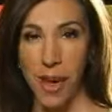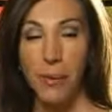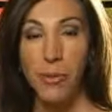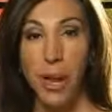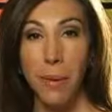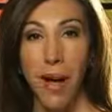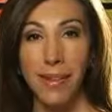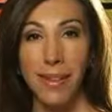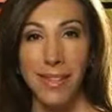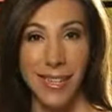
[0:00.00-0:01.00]
I'm Shay
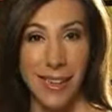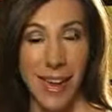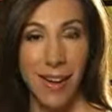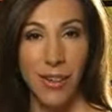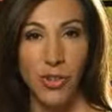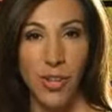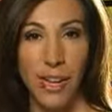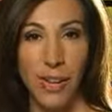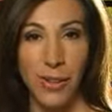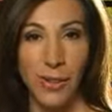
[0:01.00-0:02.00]
Pausa. Today on
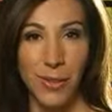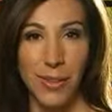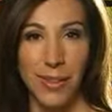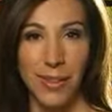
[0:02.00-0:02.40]
She Knows,